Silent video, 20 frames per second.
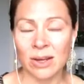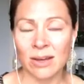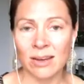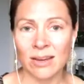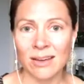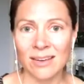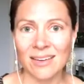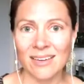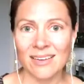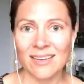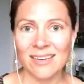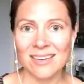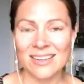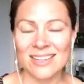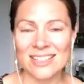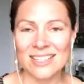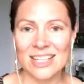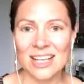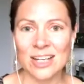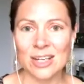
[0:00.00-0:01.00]
we
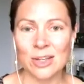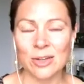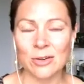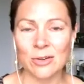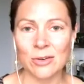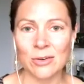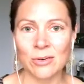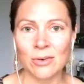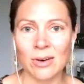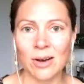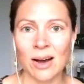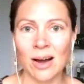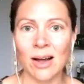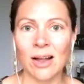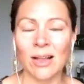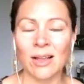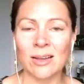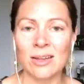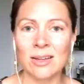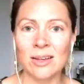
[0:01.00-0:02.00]
continue
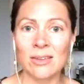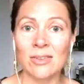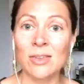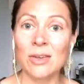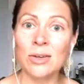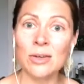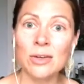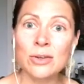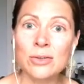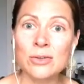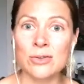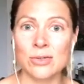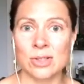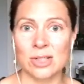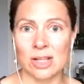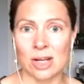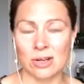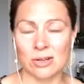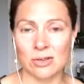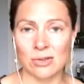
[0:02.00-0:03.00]
on the new
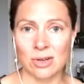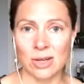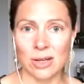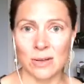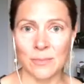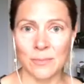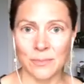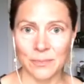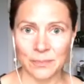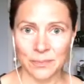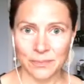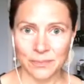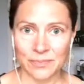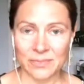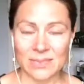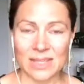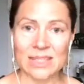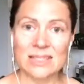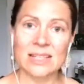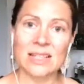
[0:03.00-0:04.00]
trajectory
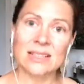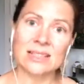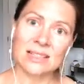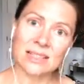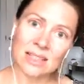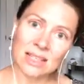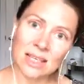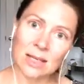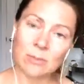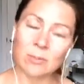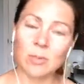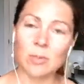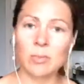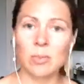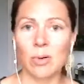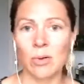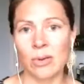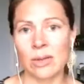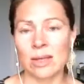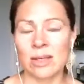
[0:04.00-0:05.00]
that doesn't keep
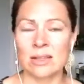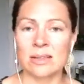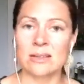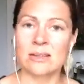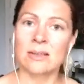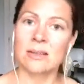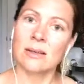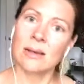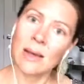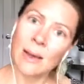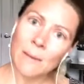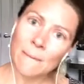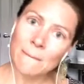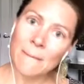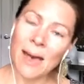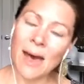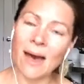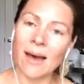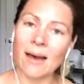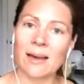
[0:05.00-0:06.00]
pulling us
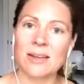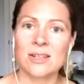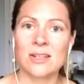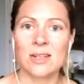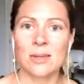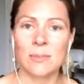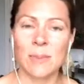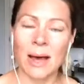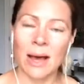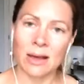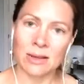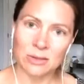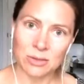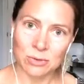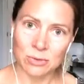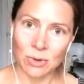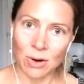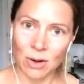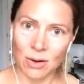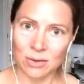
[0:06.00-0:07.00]
back to the
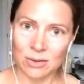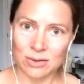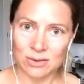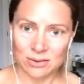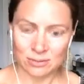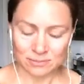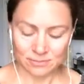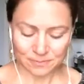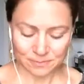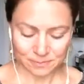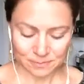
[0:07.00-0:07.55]
past wrongs.